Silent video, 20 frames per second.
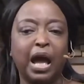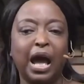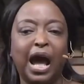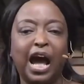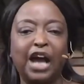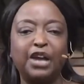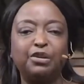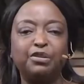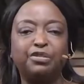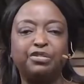
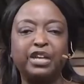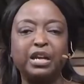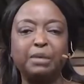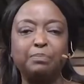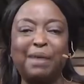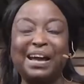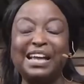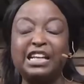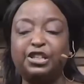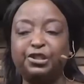and you think
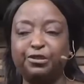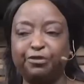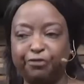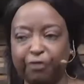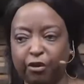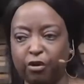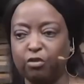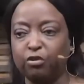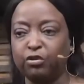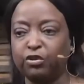by
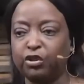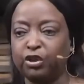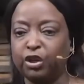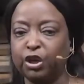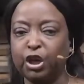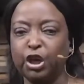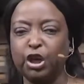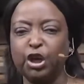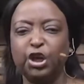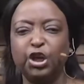default
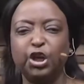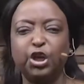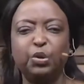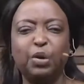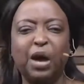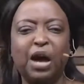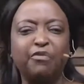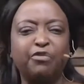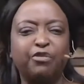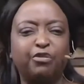you
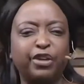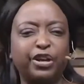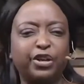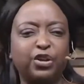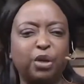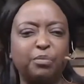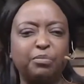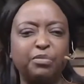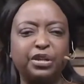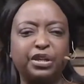have great
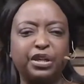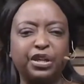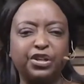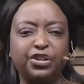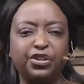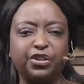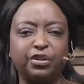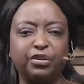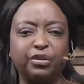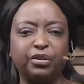
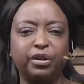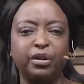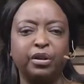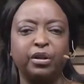communication,